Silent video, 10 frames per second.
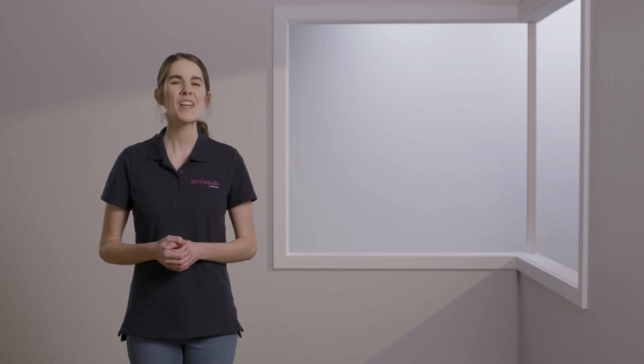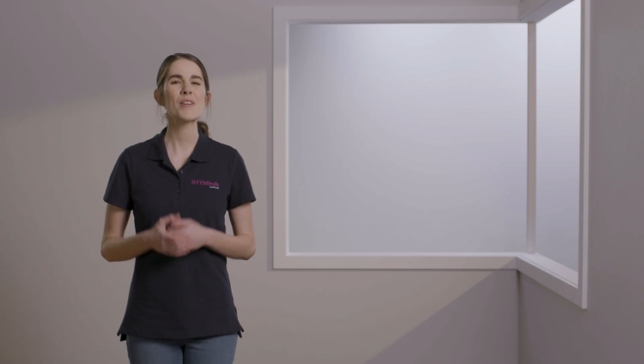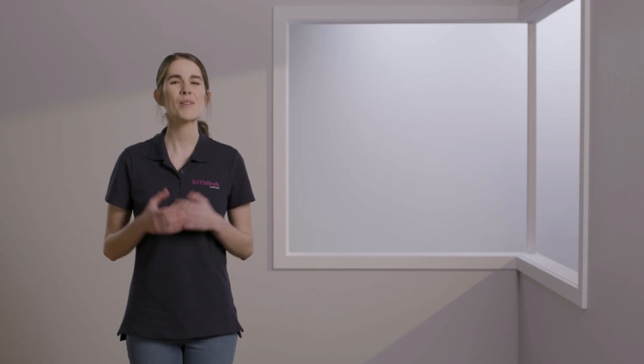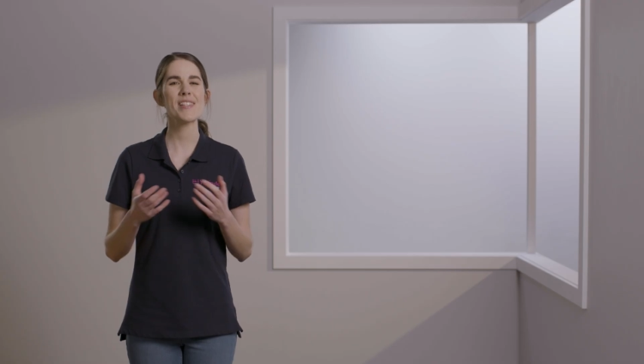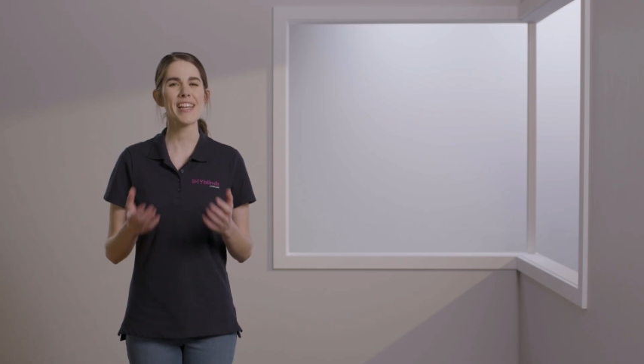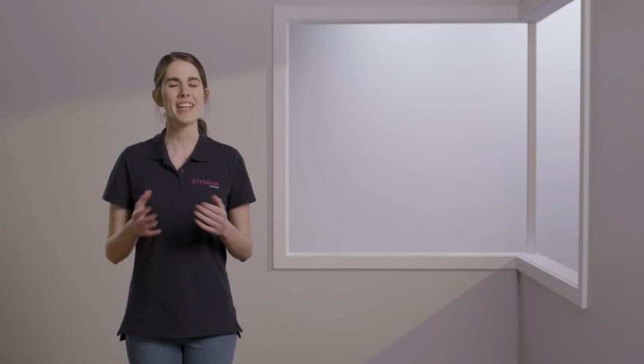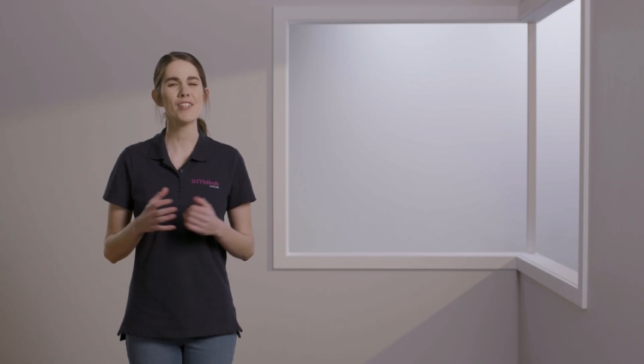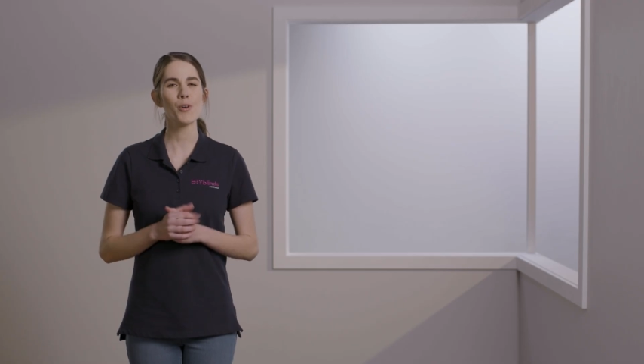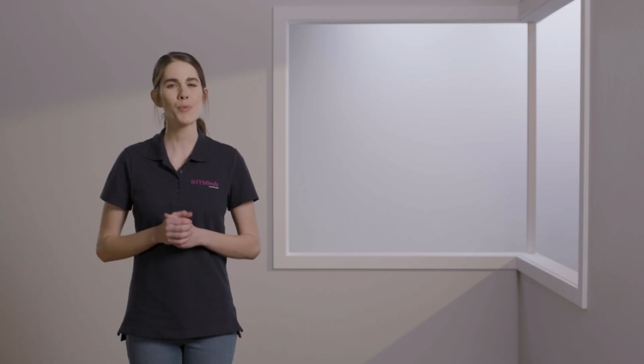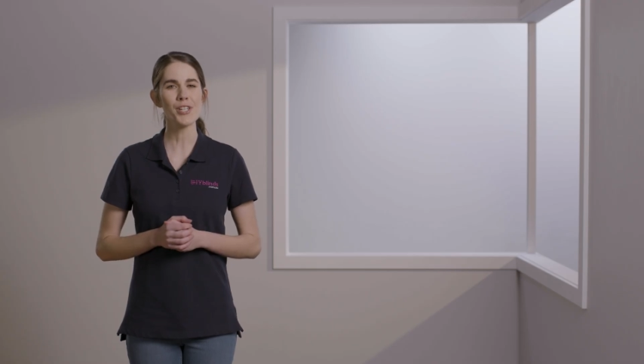Your
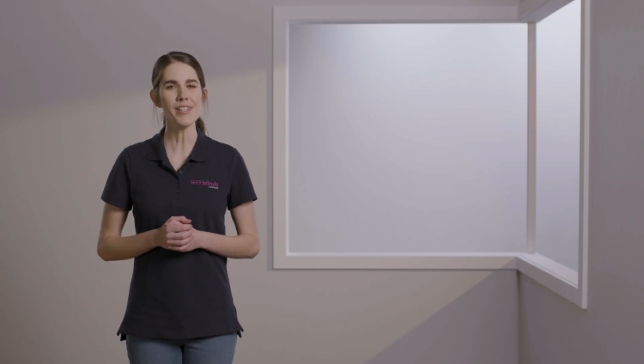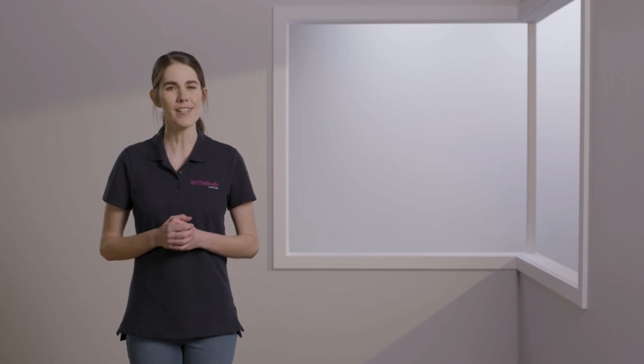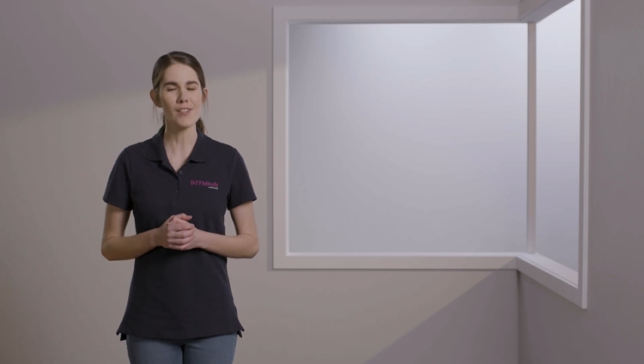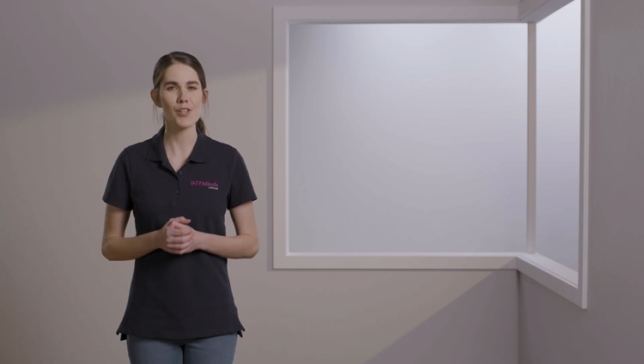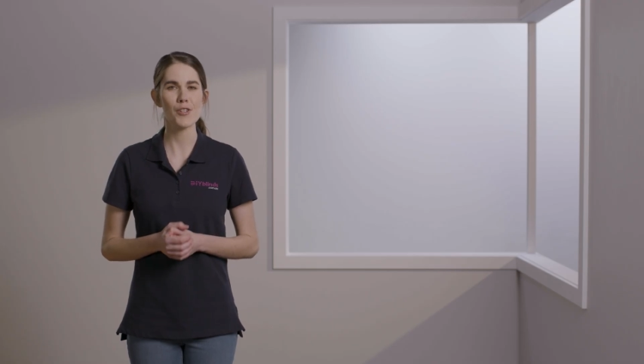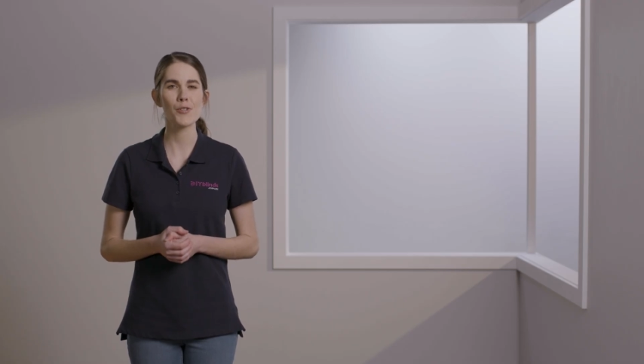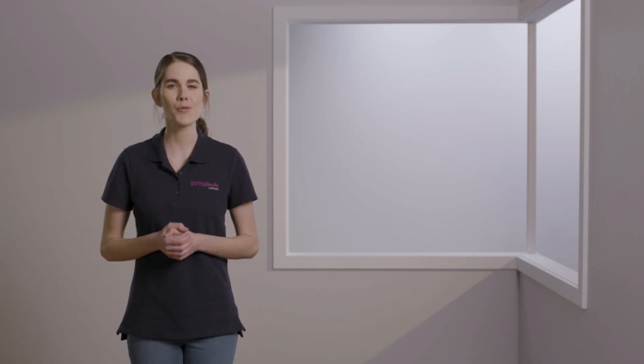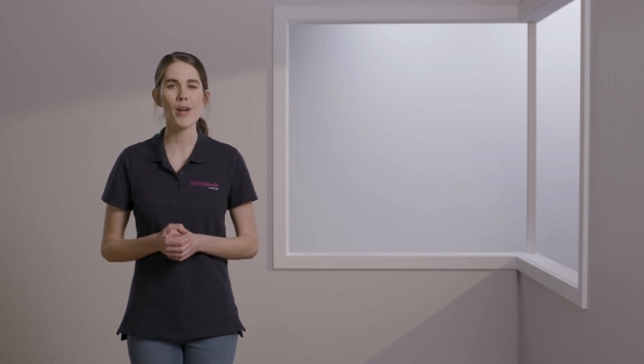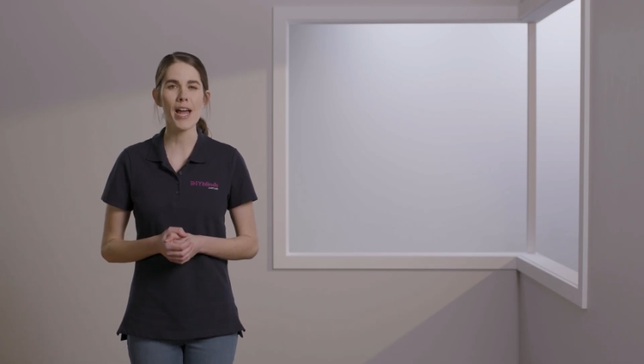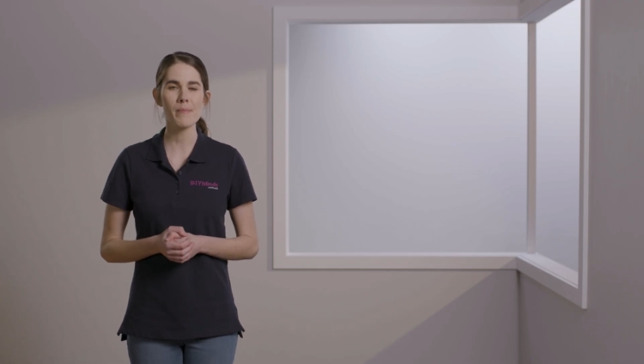second option is to
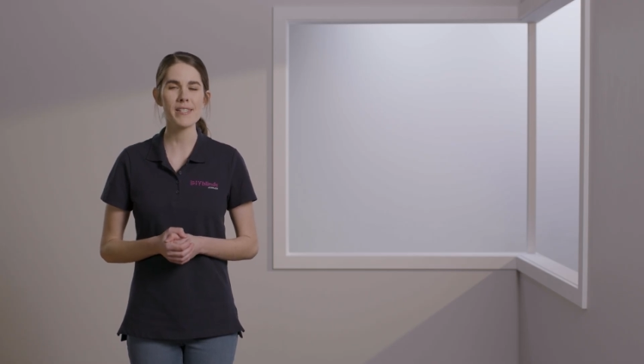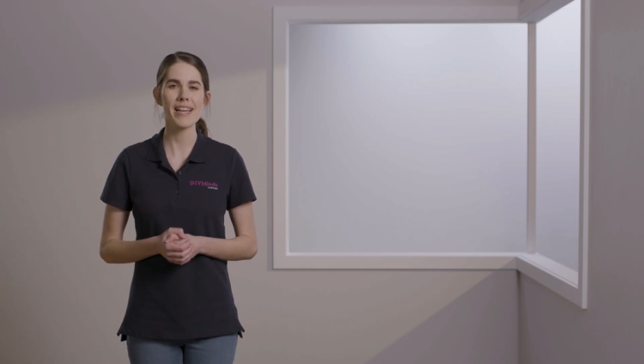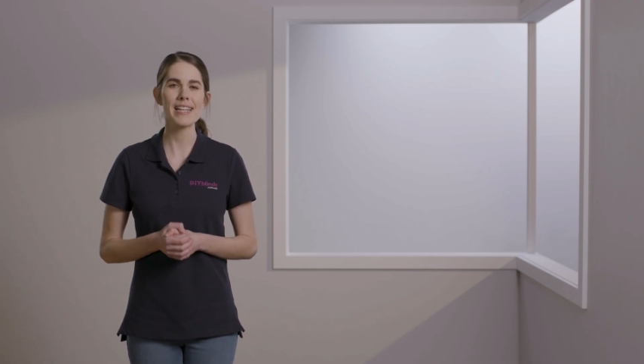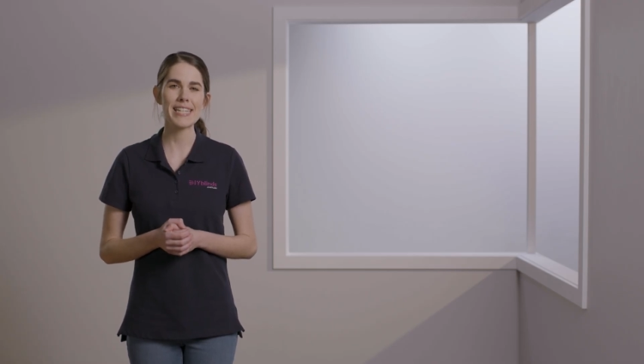use Ramset